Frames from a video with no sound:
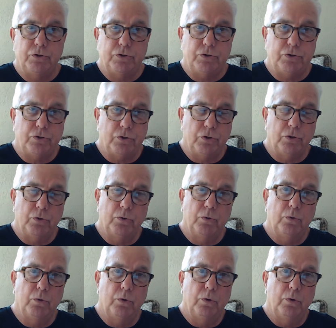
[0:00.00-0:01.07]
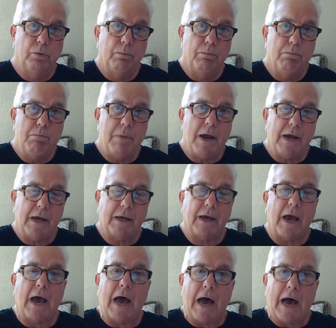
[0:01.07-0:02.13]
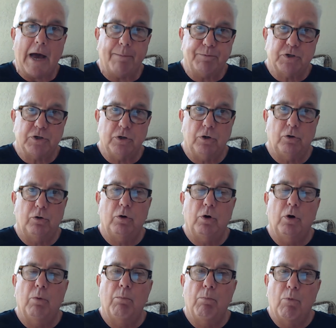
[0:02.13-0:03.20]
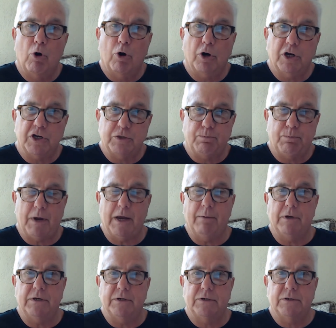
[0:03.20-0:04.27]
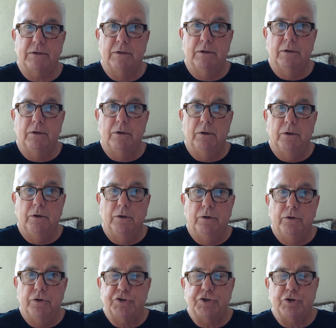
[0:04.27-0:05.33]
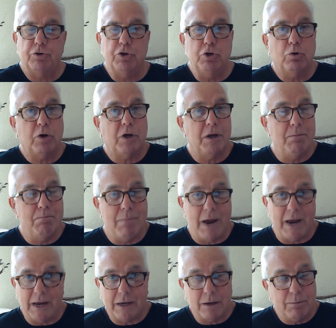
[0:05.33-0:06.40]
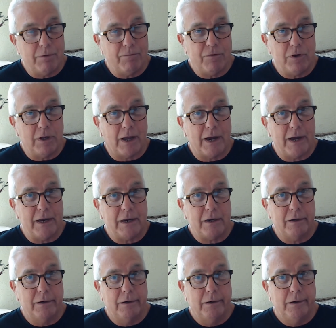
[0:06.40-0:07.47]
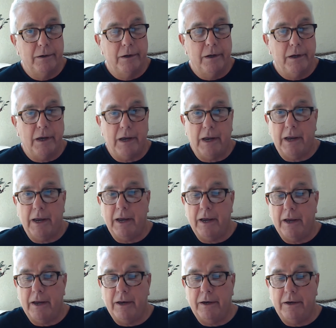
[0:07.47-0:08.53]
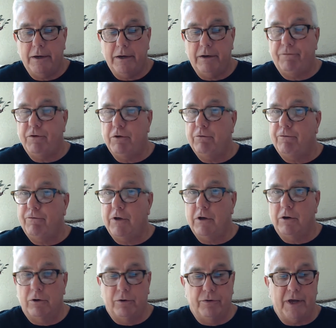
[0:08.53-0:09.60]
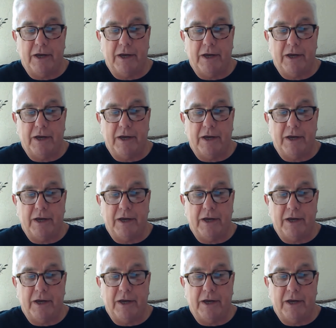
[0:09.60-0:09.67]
to make optional mortgage payments. So you can make them if you'd like, And if you feel